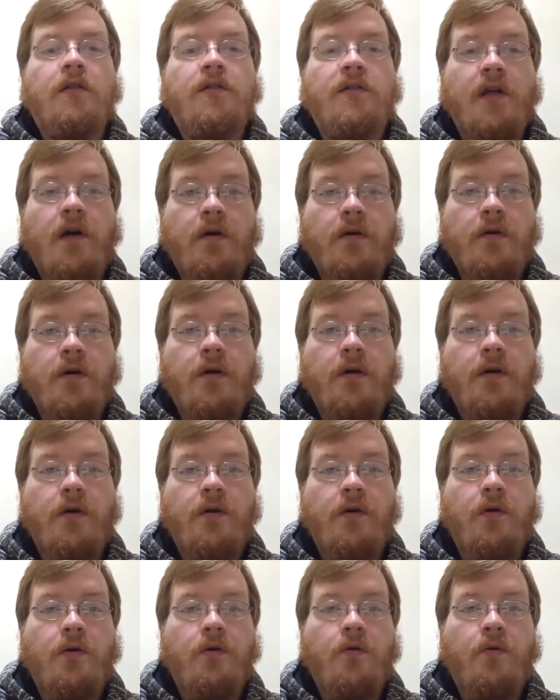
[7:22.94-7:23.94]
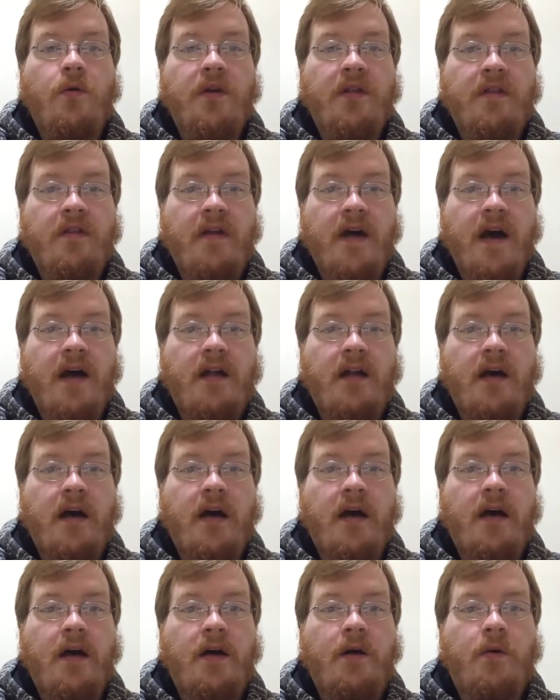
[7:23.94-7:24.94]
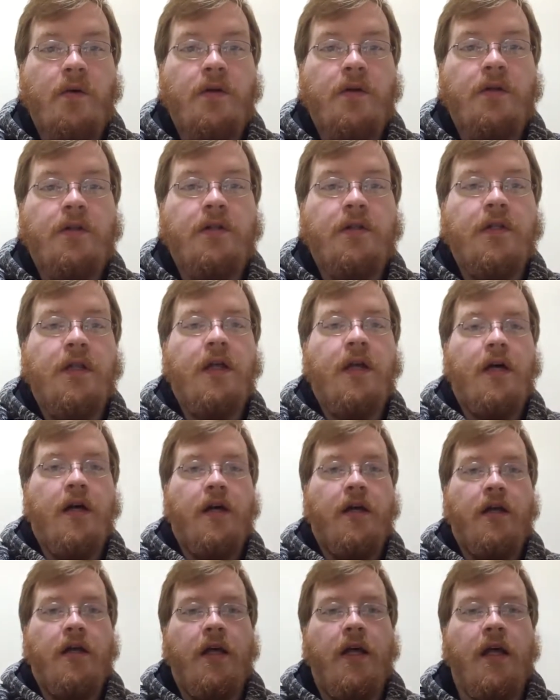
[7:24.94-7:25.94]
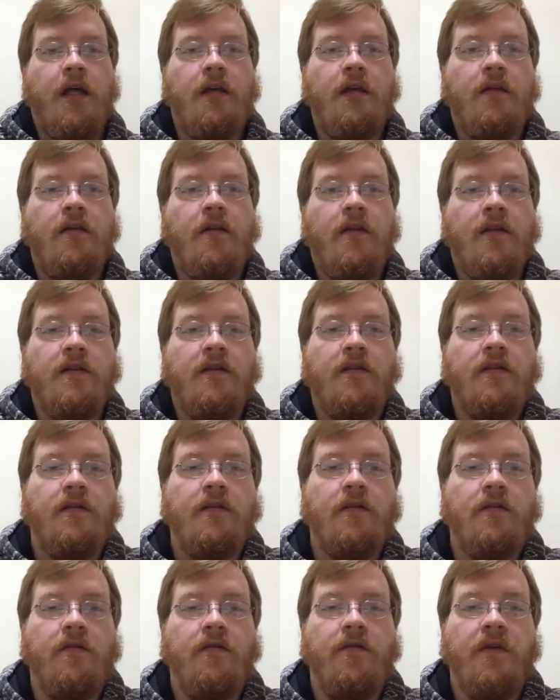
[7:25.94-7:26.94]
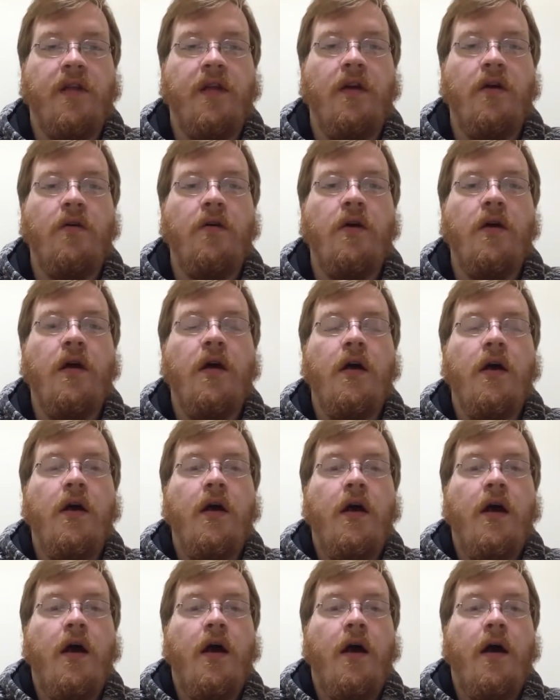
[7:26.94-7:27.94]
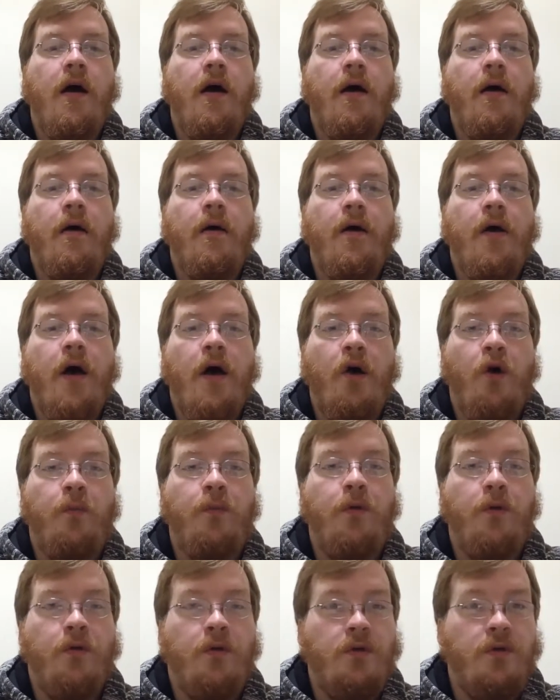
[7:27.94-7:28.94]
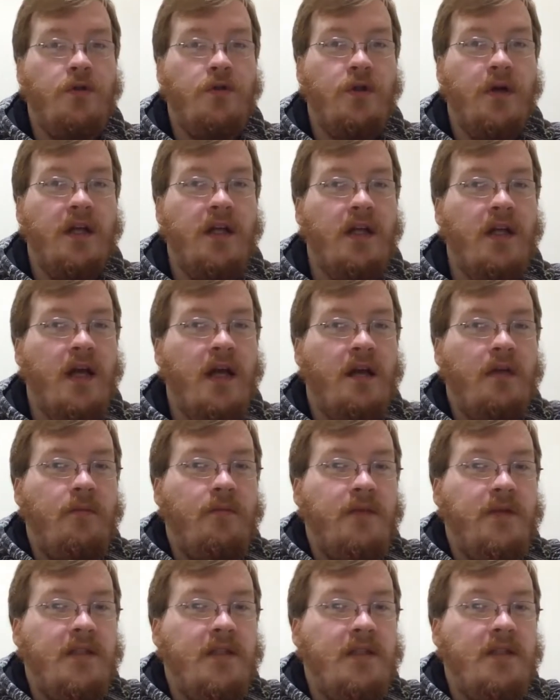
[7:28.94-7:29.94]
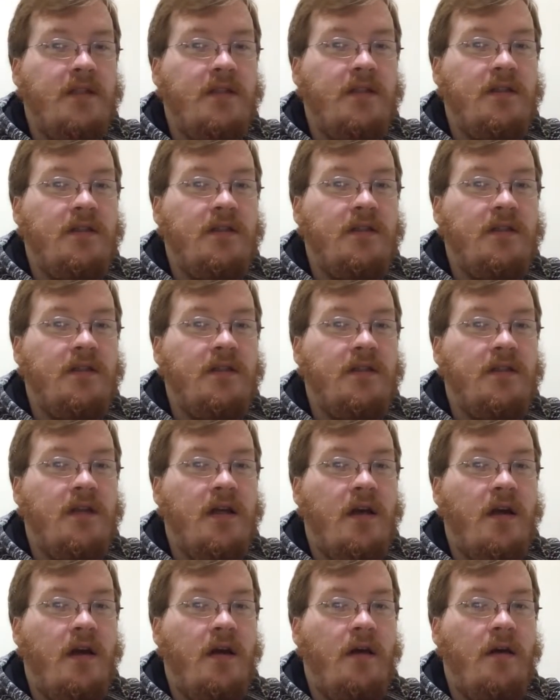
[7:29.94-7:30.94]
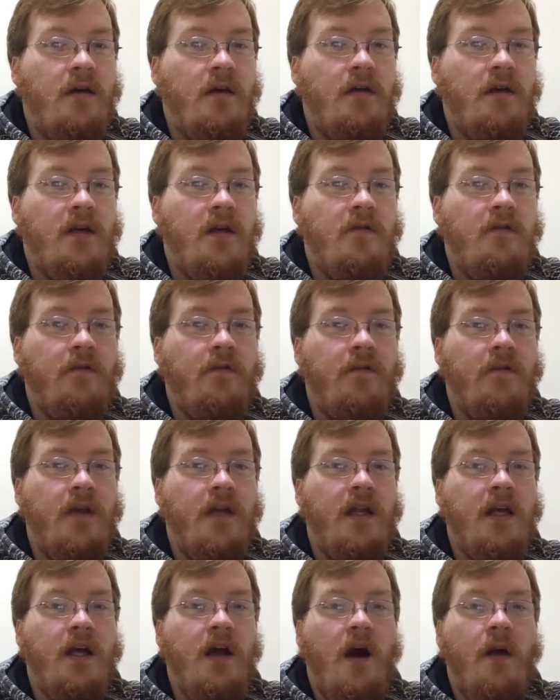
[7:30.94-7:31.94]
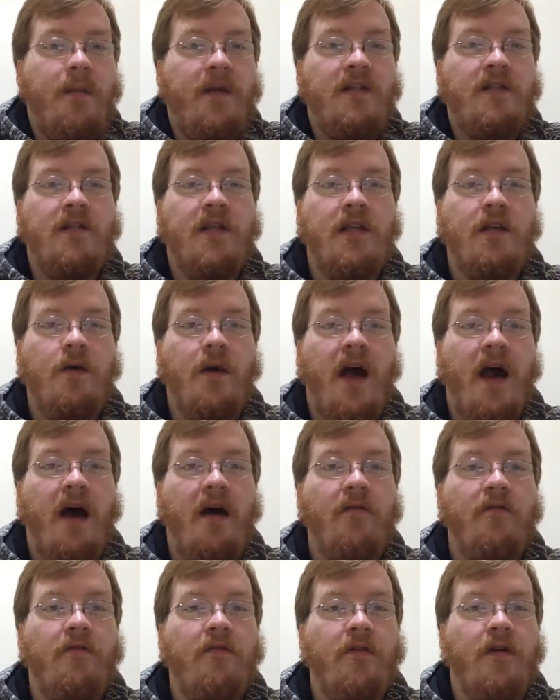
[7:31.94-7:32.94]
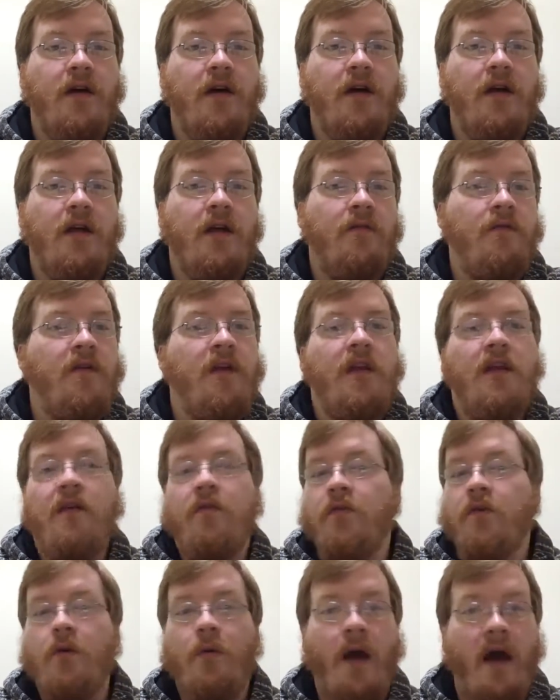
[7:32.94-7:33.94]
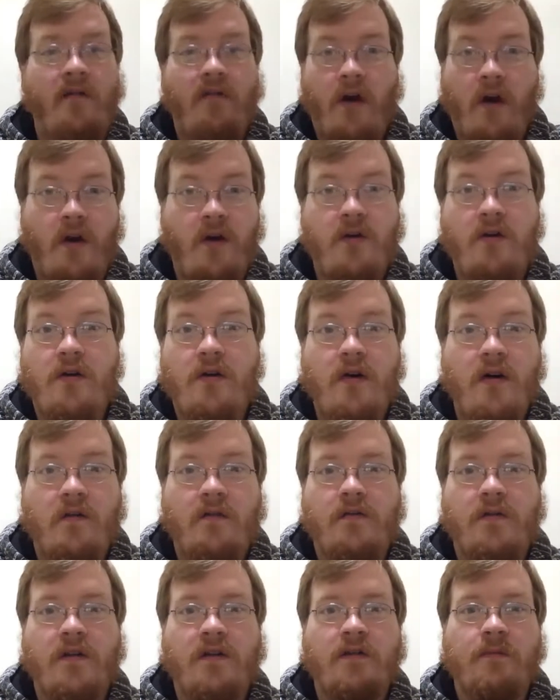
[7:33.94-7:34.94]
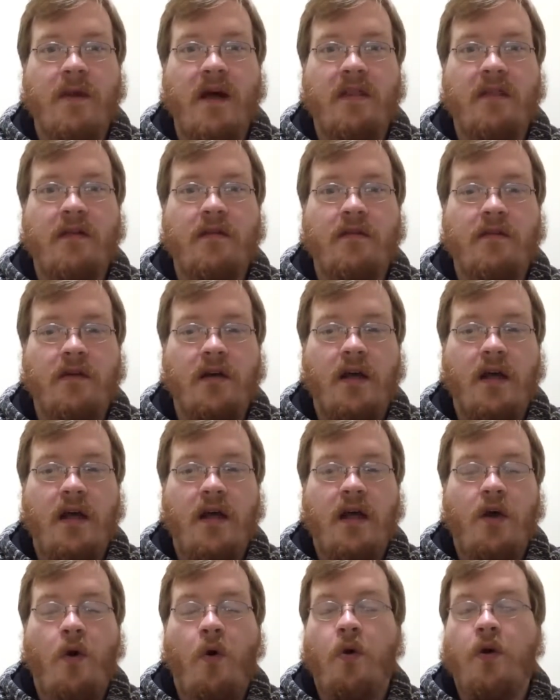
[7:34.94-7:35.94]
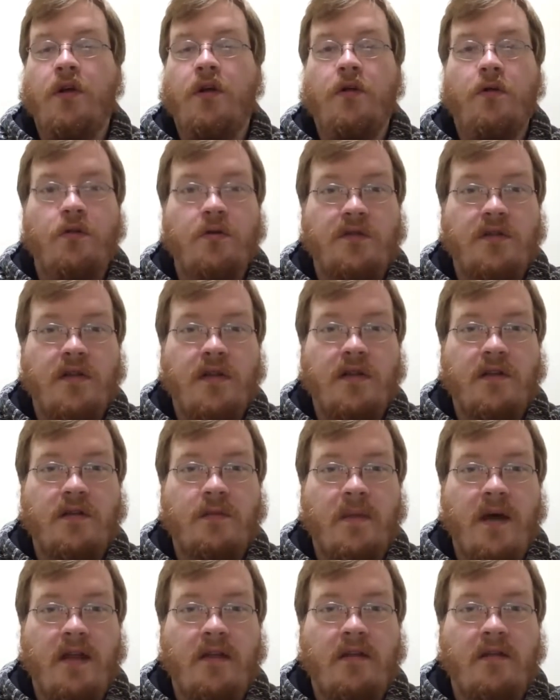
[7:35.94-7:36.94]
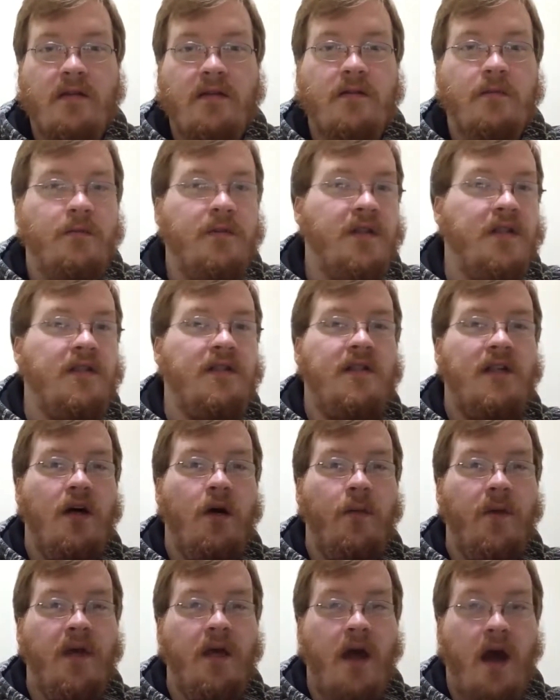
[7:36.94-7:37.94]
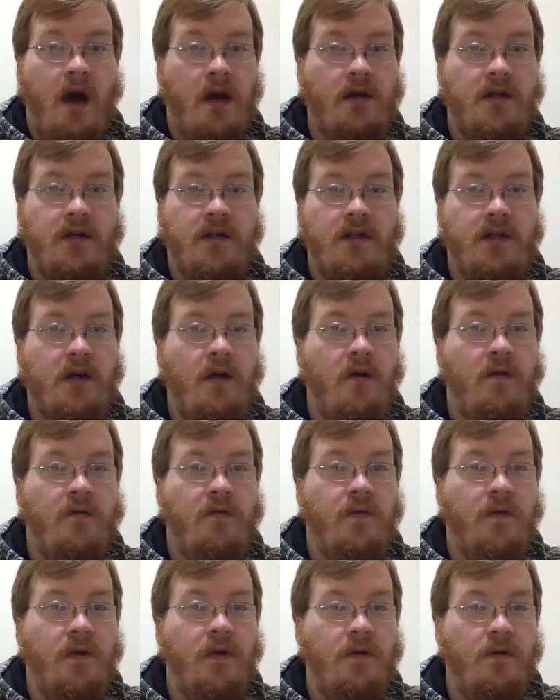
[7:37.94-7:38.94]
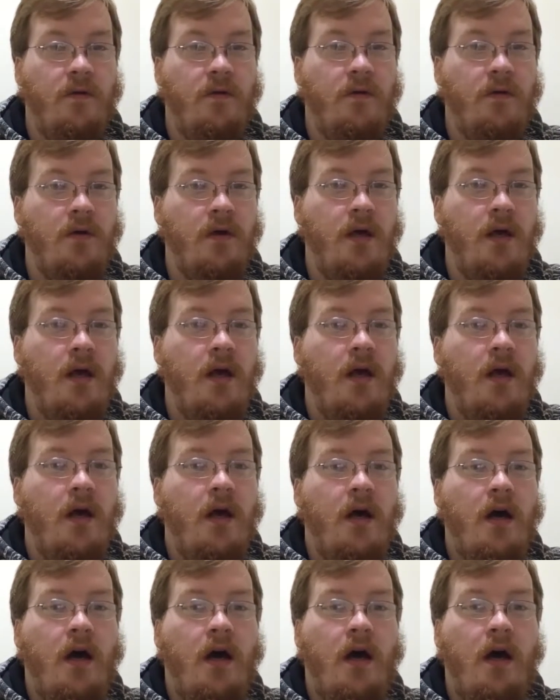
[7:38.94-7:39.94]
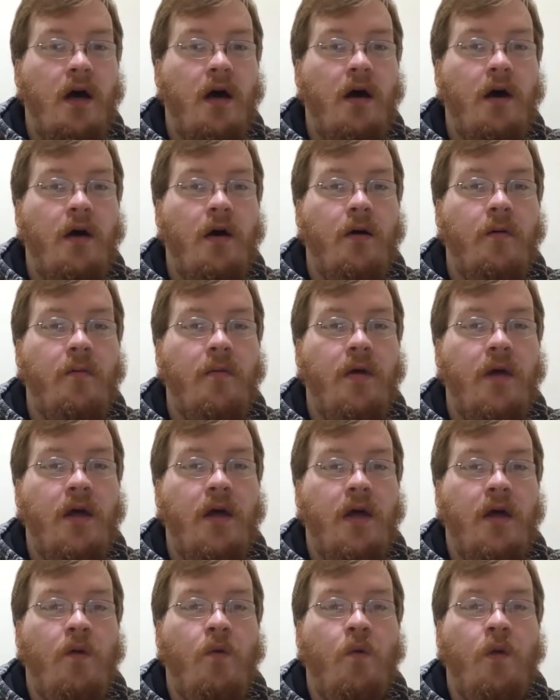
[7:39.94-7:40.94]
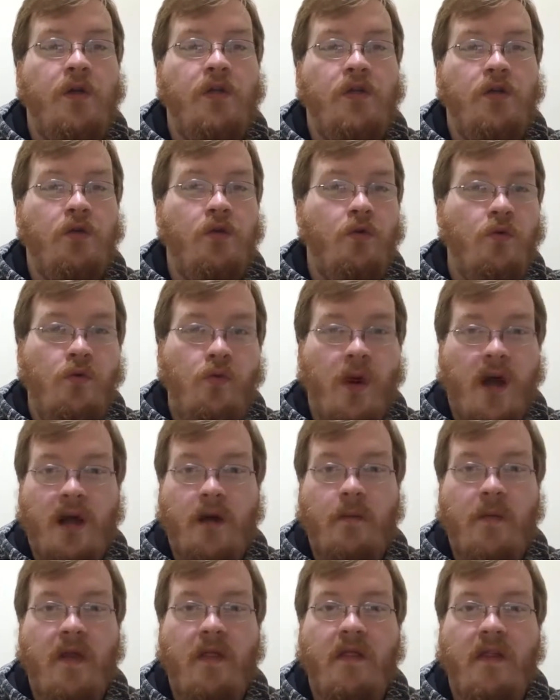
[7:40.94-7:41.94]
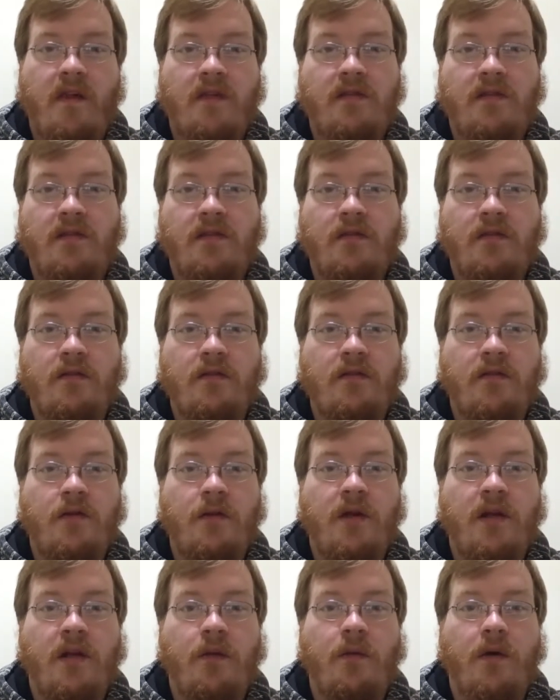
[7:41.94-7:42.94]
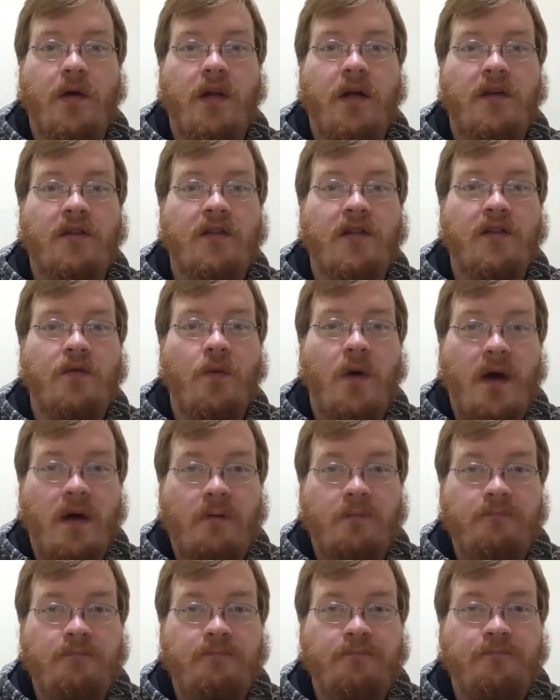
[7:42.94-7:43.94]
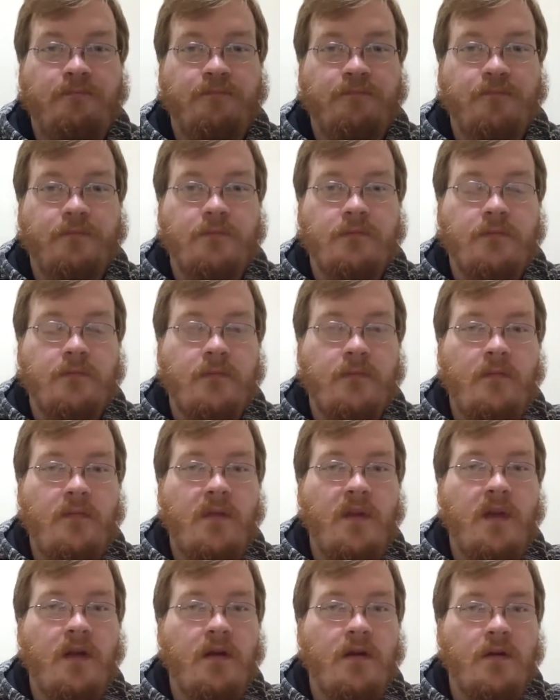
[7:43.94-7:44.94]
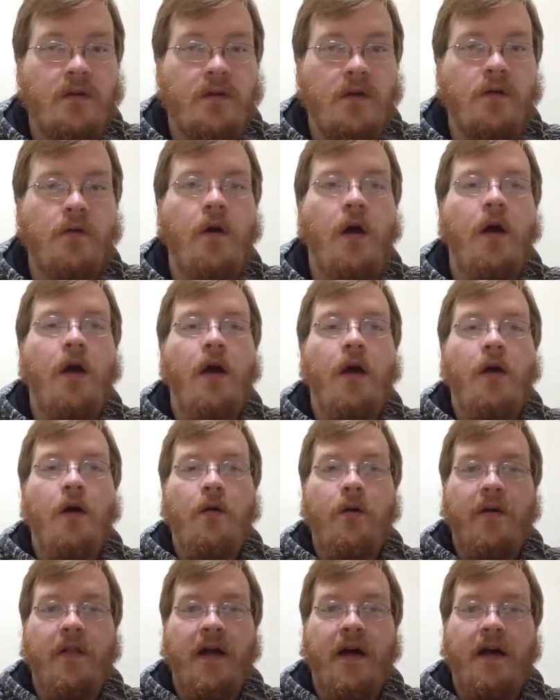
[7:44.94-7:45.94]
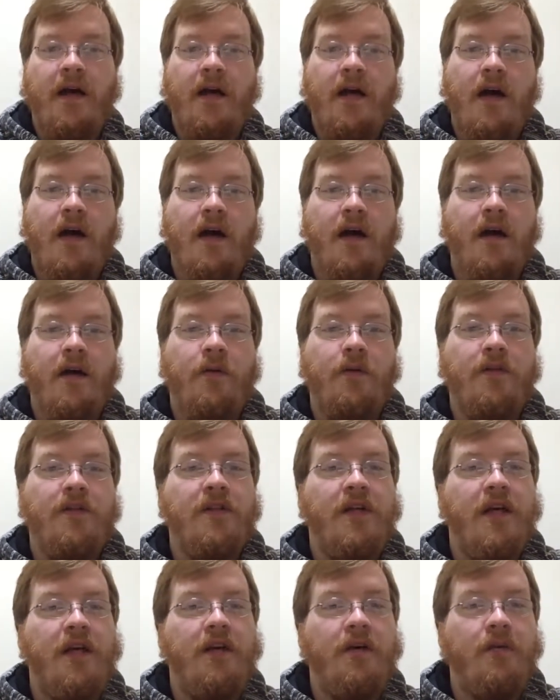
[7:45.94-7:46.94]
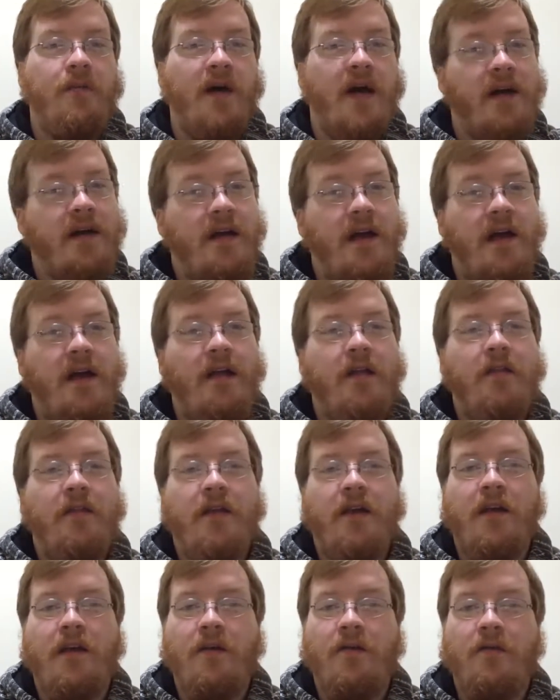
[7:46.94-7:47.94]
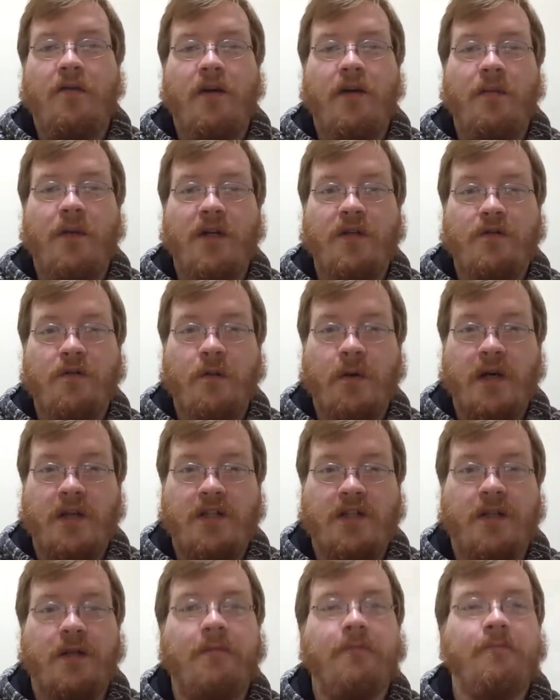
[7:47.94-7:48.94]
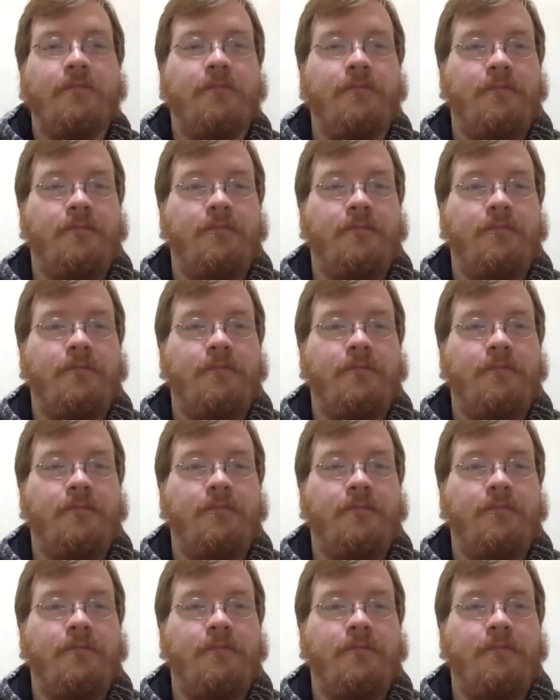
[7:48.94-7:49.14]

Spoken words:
So, with that, I will end this video. I hope you enjoyed it, and please give any comments that you have. If any of you have heard of this method or used this method, please tell me, how did it go for you? And would you recommend this to anyone else as well? So, with that, I will say goodbye, and thank you very much for watching.